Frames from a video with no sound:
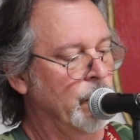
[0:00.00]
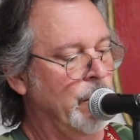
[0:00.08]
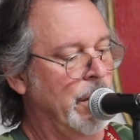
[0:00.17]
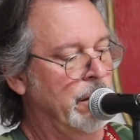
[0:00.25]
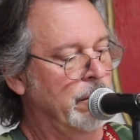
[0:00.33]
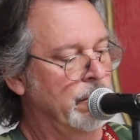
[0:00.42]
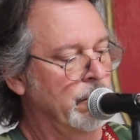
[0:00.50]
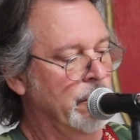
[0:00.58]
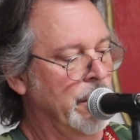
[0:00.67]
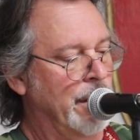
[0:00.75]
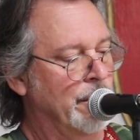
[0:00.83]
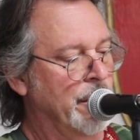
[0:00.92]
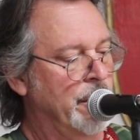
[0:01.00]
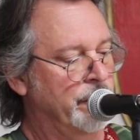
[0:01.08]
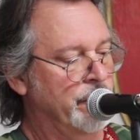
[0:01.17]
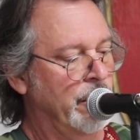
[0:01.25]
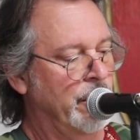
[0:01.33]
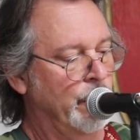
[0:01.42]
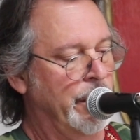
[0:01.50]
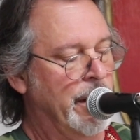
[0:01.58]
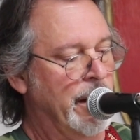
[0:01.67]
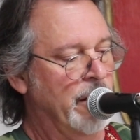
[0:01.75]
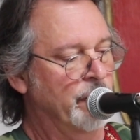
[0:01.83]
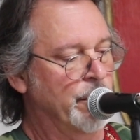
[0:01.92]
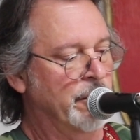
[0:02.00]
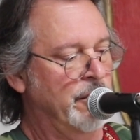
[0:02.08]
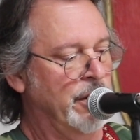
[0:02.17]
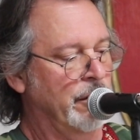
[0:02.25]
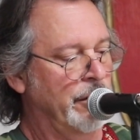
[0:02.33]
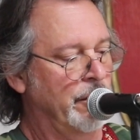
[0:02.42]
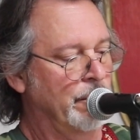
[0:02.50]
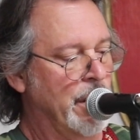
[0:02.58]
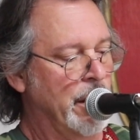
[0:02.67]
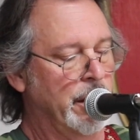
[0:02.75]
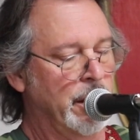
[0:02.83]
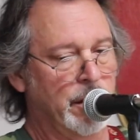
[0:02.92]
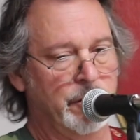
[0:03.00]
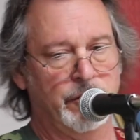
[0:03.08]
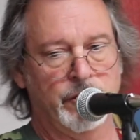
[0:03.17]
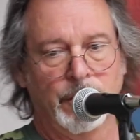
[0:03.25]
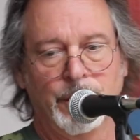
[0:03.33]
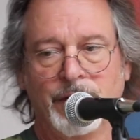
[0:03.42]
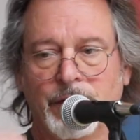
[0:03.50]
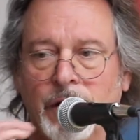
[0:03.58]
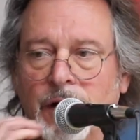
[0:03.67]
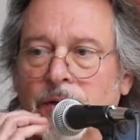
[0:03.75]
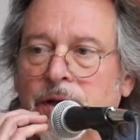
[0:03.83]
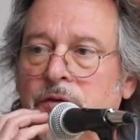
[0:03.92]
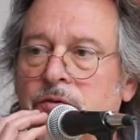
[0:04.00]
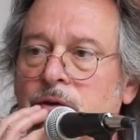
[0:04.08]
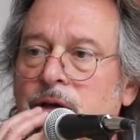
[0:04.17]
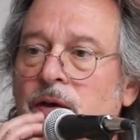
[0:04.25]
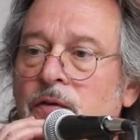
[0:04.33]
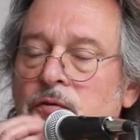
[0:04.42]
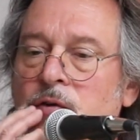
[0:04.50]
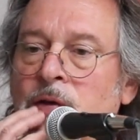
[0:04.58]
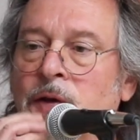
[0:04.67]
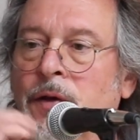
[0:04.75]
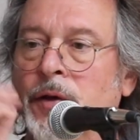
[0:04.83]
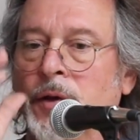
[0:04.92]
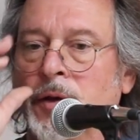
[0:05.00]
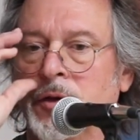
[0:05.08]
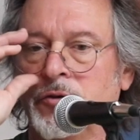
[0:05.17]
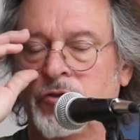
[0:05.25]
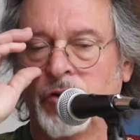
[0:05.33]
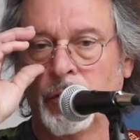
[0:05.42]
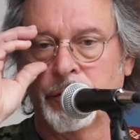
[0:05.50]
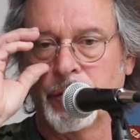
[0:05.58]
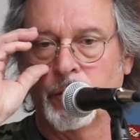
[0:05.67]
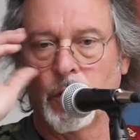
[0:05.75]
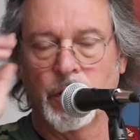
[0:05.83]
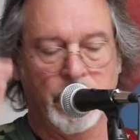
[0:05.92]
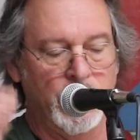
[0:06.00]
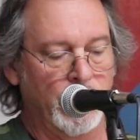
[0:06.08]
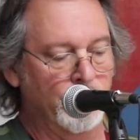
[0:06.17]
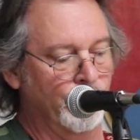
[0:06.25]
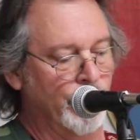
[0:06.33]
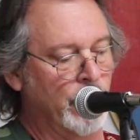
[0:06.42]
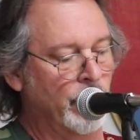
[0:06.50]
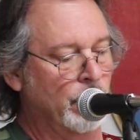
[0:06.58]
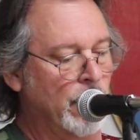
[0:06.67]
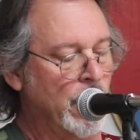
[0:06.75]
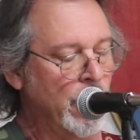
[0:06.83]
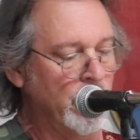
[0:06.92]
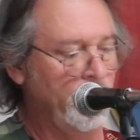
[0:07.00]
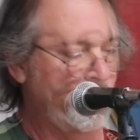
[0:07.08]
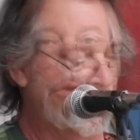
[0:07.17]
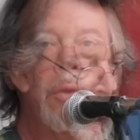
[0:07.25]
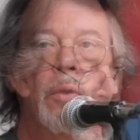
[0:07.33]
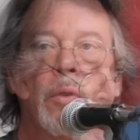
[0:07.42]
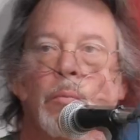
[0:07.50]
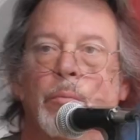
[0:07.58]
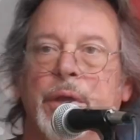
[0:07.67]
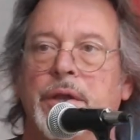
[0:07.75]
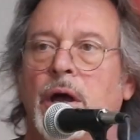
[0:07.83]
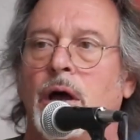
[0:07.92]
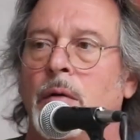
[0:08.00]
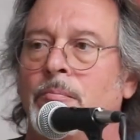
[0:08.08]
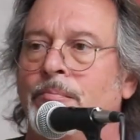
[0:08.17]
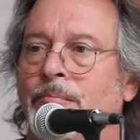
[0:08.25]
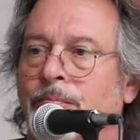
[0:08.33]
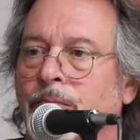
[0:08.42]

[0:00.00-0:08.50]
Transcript: great labor history that we have, particularly the mining industry, we have a long history of children working in the mines. But I